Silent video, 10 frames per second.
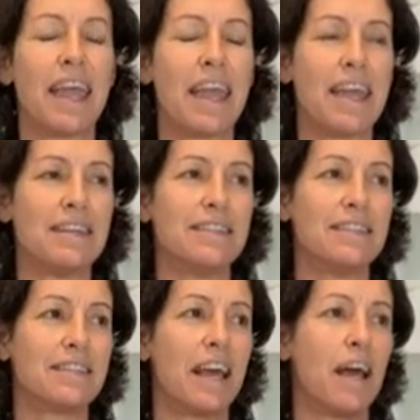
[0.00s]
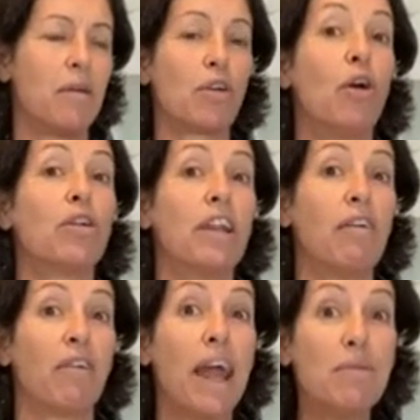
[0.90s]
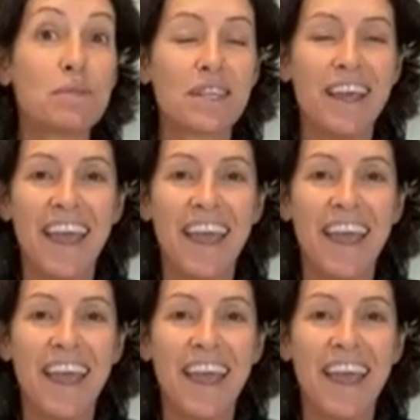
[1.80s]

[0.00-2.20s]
and coconut wraps,